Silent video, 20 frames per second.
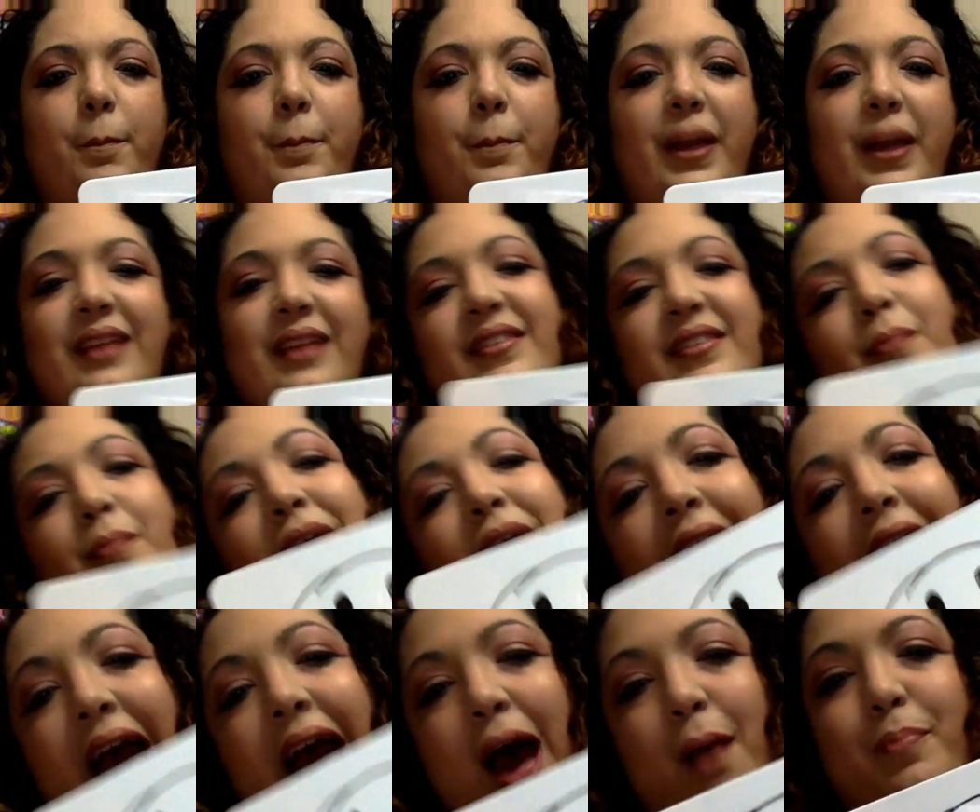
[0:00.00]
but it's something
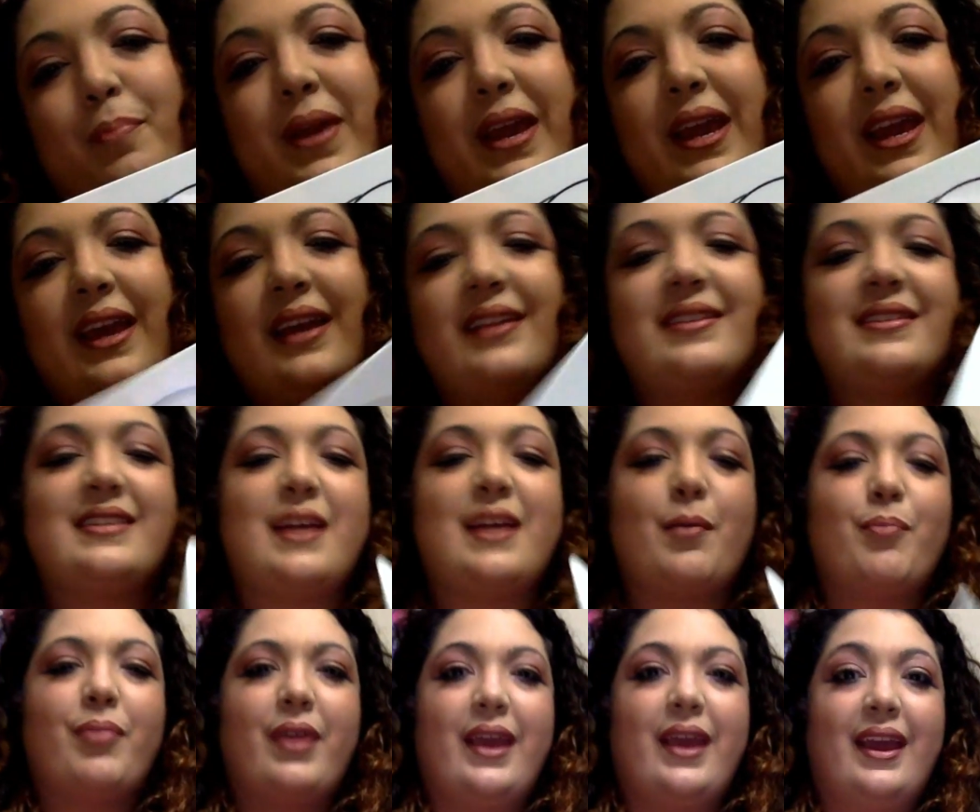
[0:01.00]
happy. It's
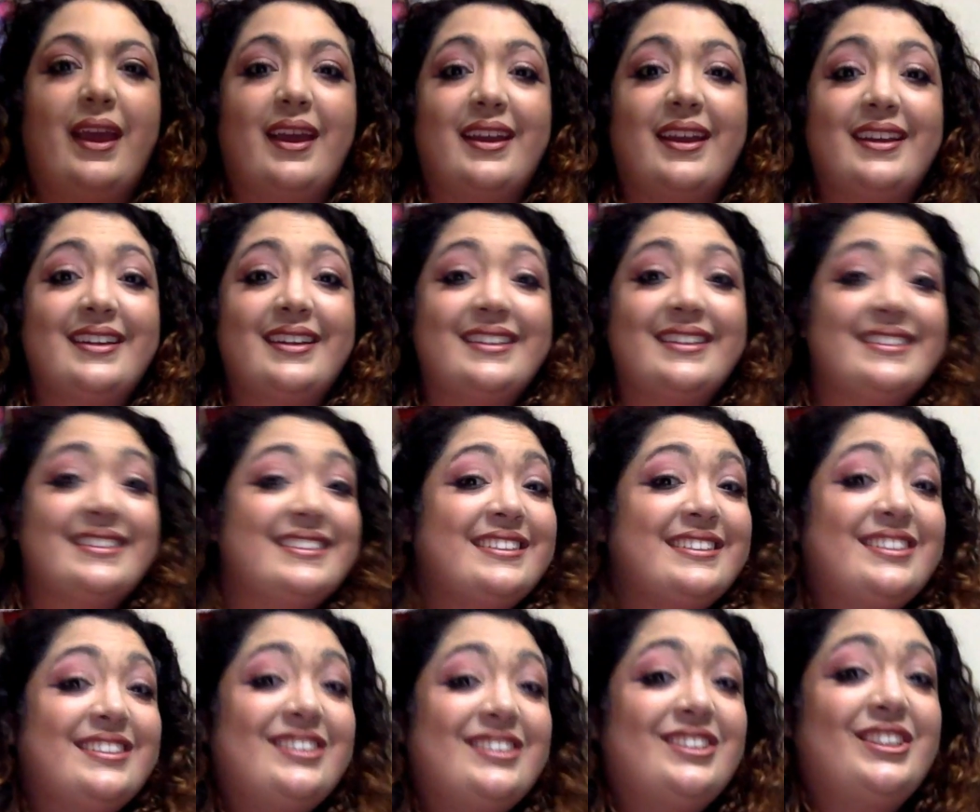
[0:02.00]
something
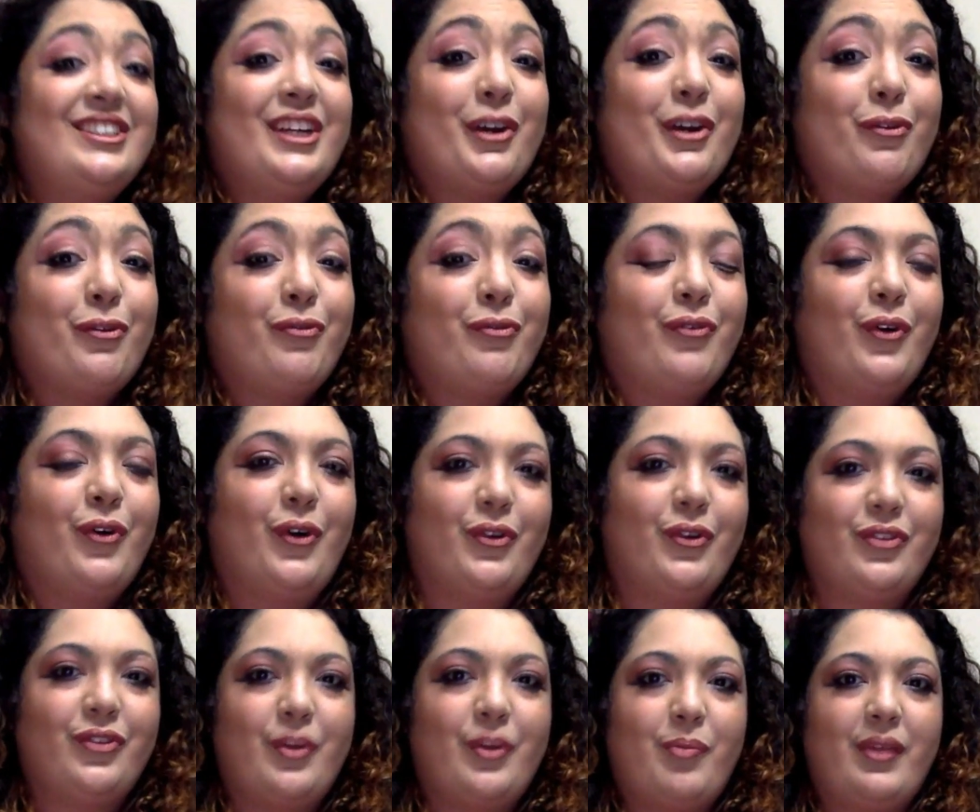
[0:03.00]
cheerful,
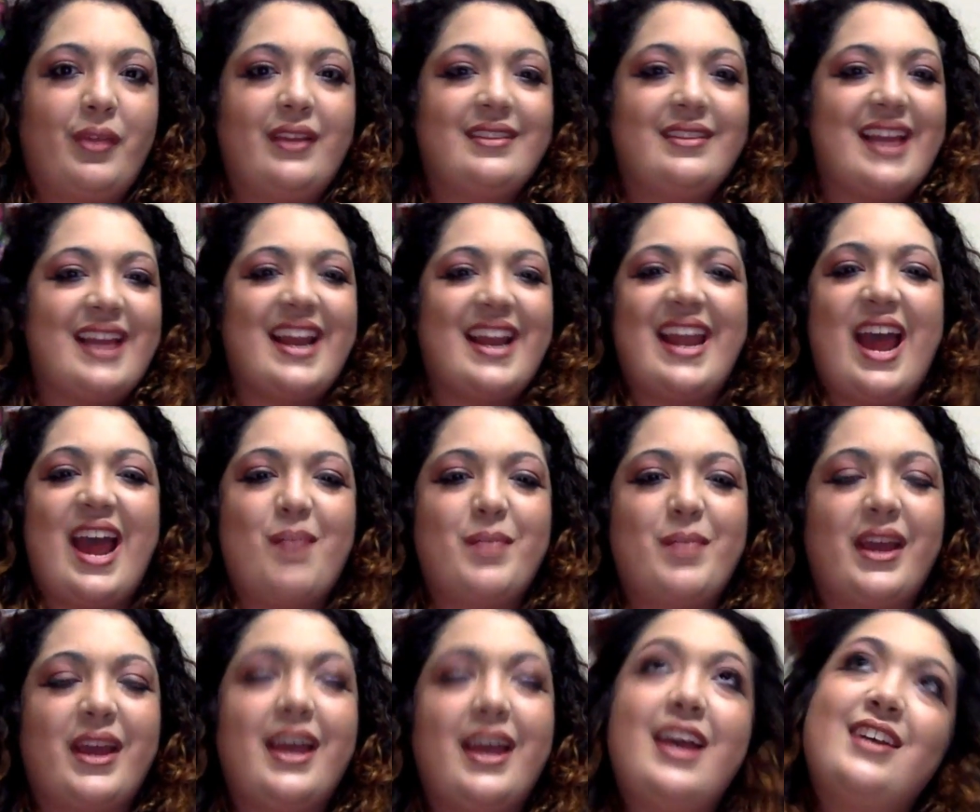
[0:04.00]
something
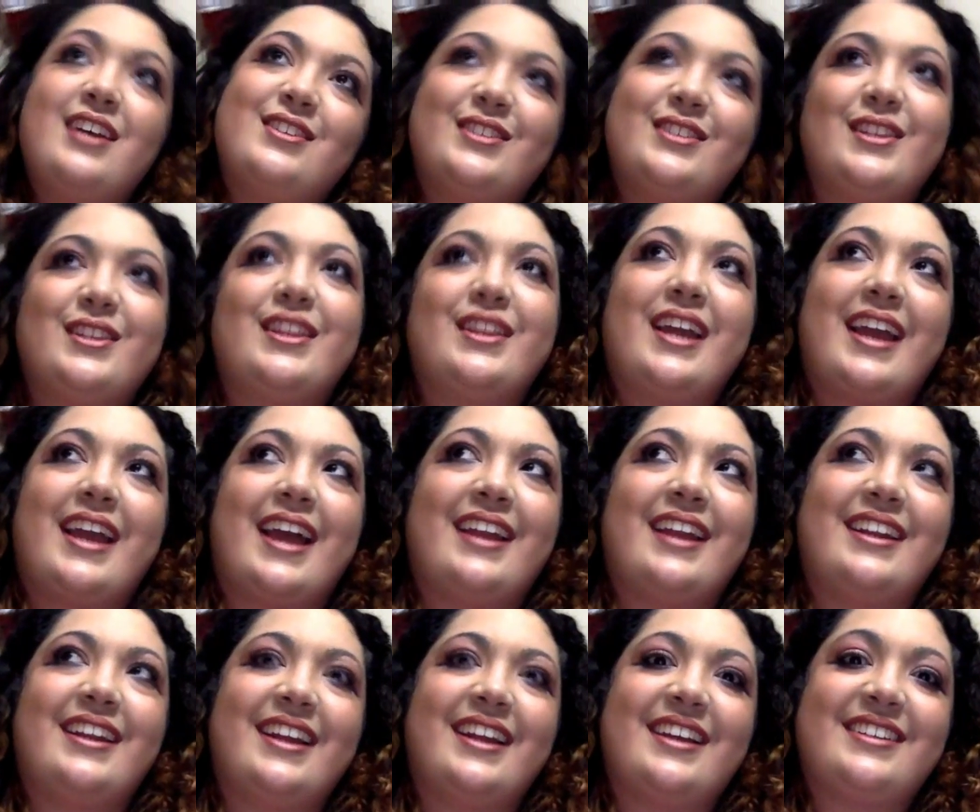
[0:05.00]
dynamic, so they
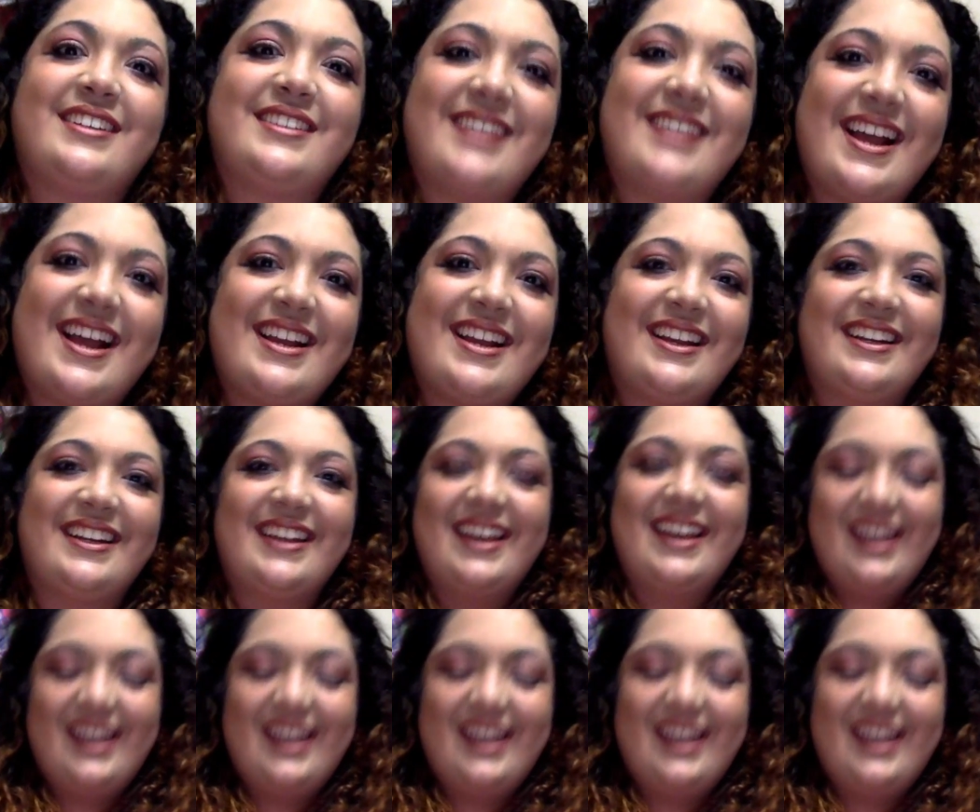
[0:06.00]
get excited.